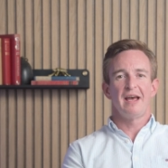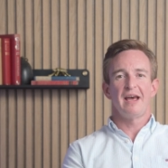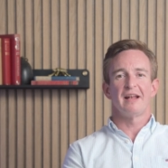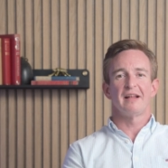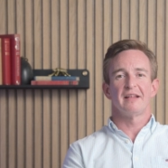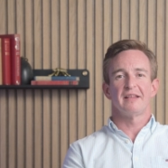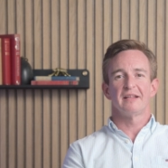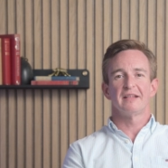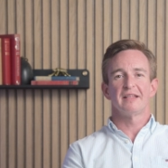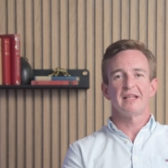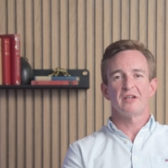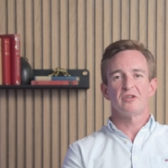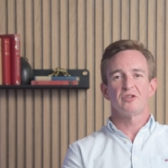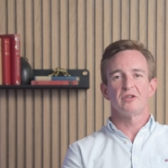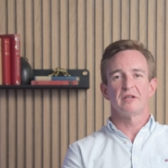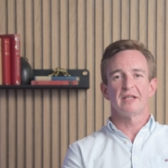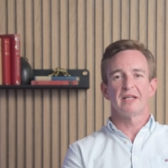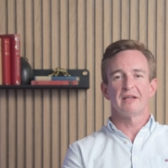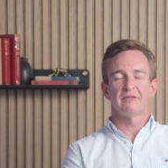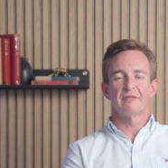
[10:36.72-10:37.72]
And I think that
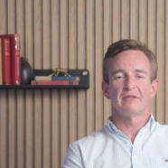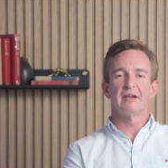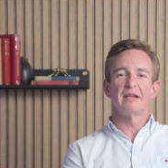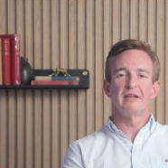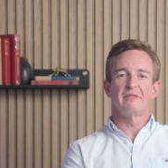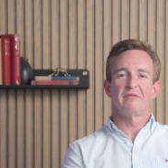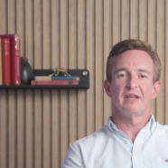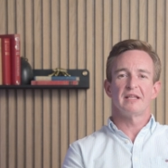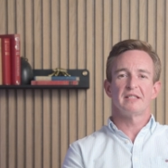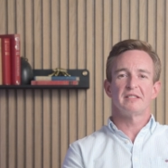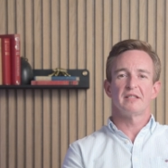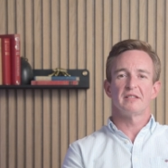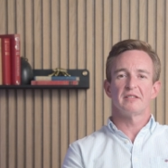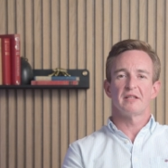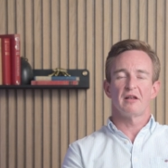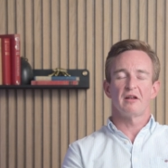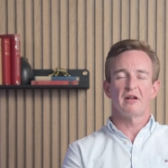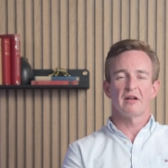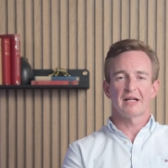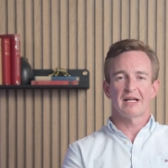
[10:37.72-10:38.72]
should give investors
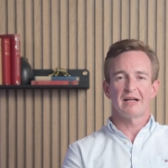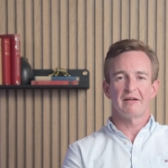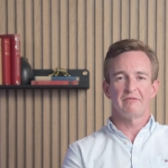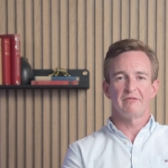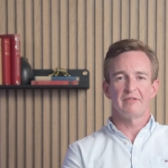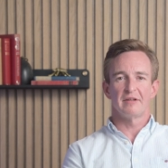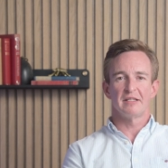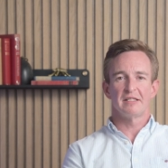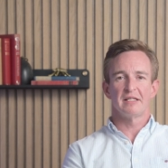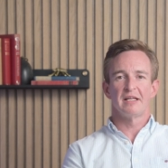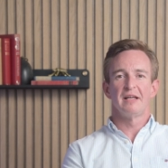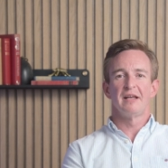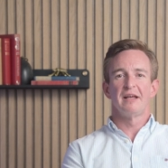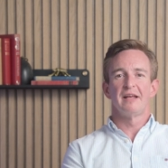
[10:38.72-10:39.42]
a lot of comfort.